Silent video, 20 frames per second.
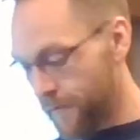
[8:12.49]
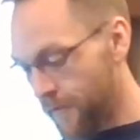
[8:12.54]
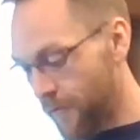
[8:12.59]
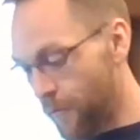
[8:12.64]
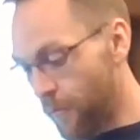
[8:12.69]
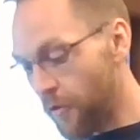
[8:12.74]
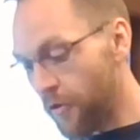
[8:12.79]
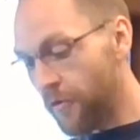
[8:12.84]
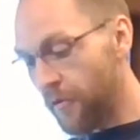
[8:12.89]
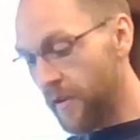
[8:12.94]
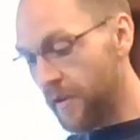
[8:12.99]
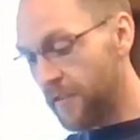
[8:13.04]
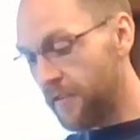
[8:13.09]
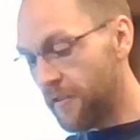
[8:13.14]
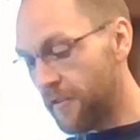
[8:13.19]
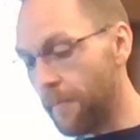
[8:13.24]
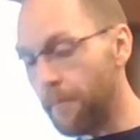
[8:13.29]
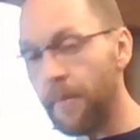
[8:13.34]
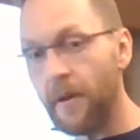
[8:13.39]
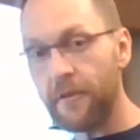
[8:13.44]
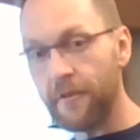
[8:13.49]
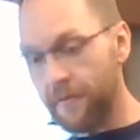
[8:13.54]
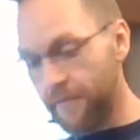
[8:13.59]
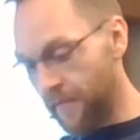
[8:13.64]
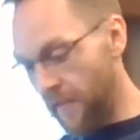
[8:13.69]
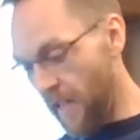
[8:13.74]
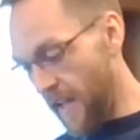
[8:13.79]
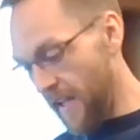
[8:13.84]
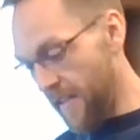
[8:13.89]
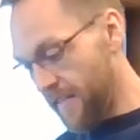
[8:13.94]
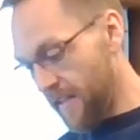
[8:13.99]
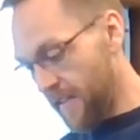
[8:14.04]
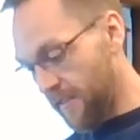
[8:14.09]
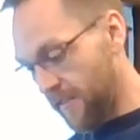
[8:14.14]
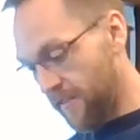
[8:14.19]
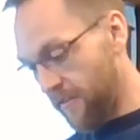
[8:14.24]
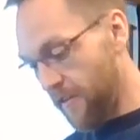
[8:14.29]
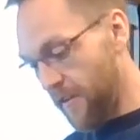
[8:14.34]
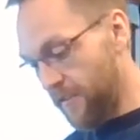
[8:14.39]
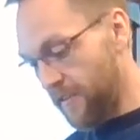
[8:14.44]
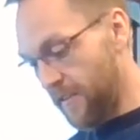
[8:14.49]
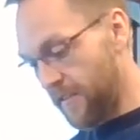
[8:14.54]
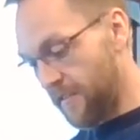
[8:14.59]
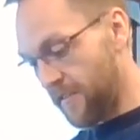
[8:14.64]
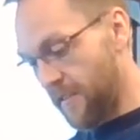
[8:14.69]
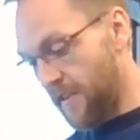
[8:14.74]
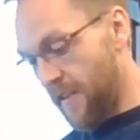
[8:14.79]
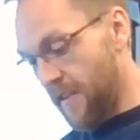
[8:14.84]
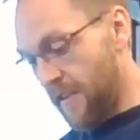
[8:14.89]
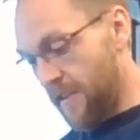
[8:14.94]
So we're going to butterfly this. So I'm just